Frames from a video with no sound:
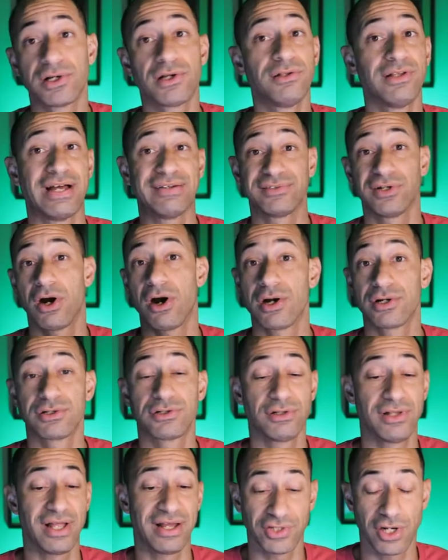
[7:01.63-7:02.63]
after article
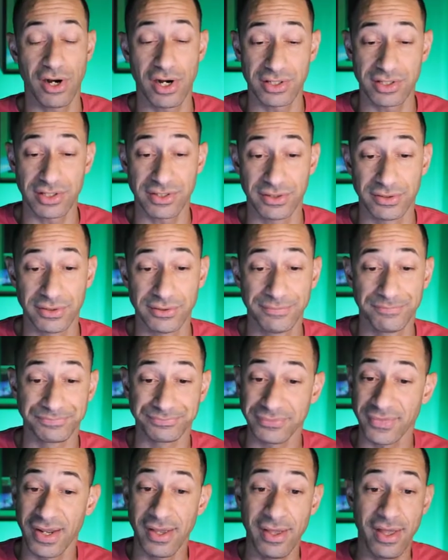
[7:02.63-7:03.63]
after article.
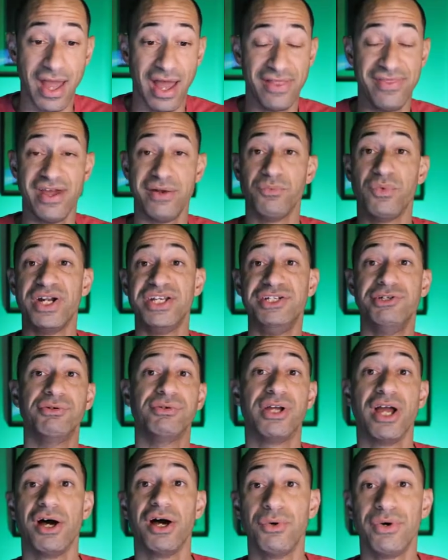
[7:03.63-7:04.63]
And then when you
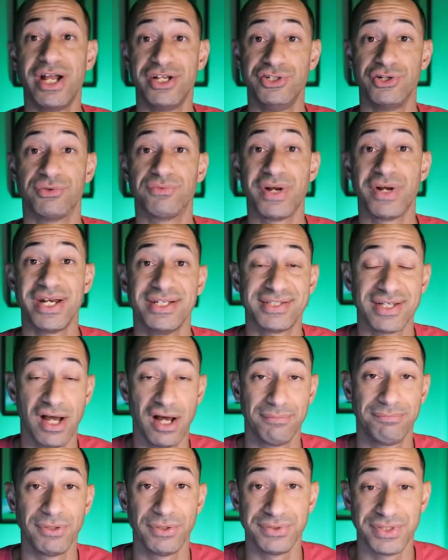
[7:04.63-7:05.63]
go and you're ready to
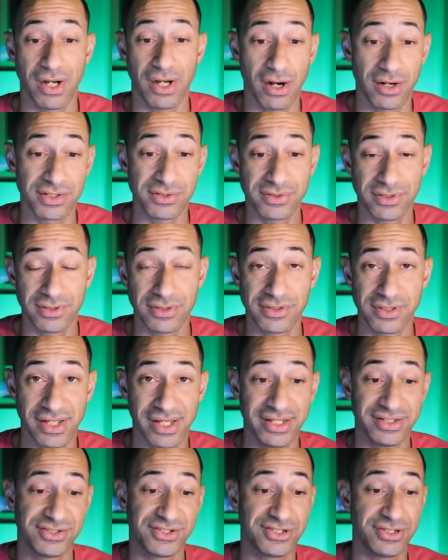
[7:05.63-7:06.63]
upload the article
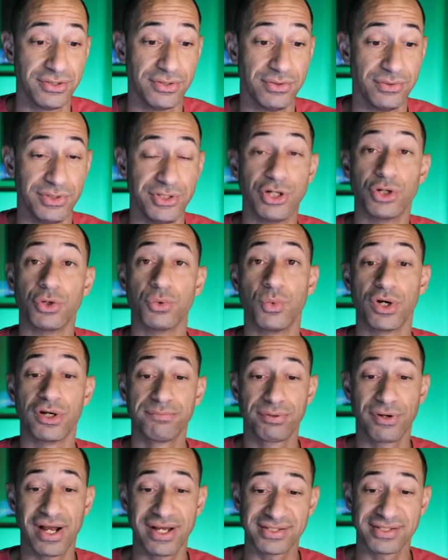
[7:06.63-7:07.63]
into your
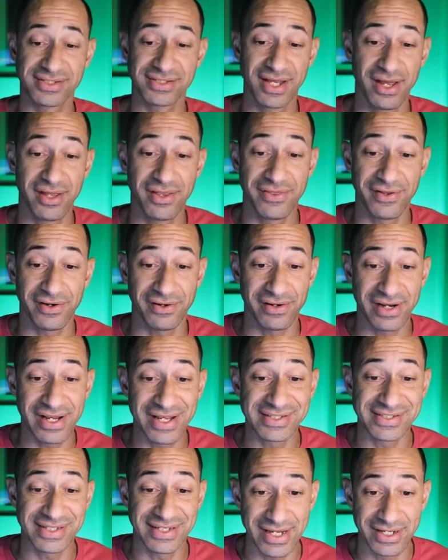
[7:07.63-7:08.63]
WordPress, there is an
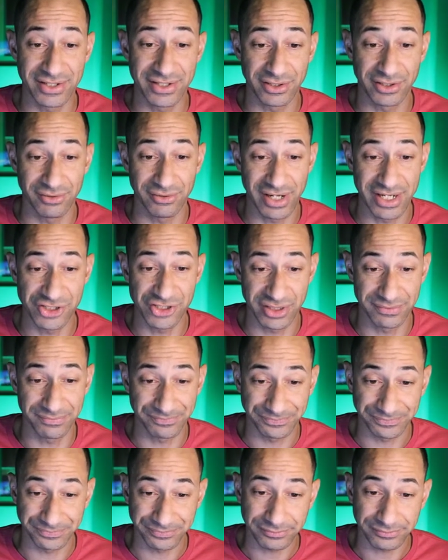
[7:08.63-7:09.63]
integration
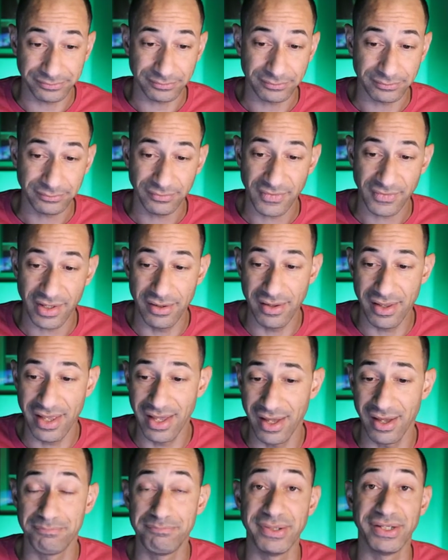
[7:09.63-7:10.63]

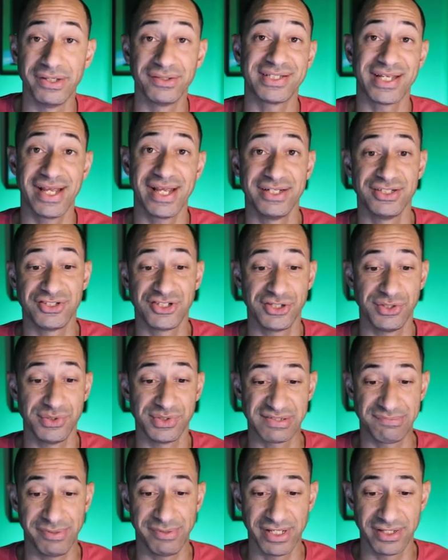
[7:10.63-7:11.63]
built into
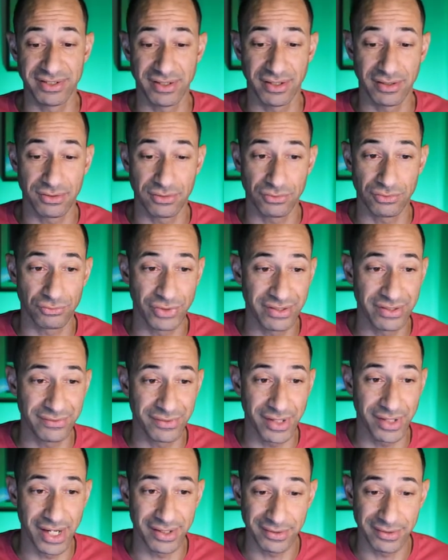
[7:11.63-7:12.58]
SpinRewriter.